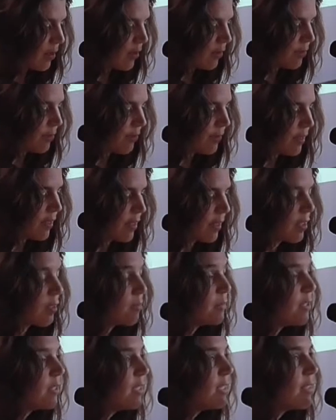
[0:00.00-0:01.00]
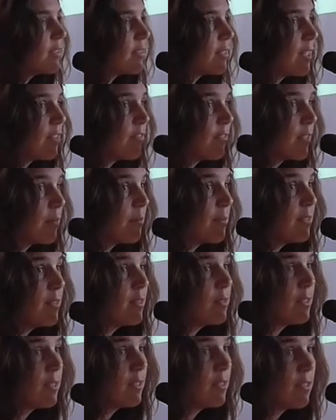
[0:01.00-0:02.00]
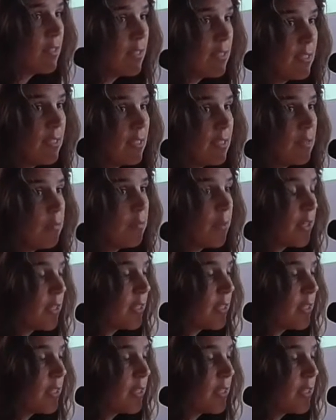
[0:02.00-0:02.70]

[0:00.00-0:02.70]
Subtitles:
of community self-help in Switzerland, in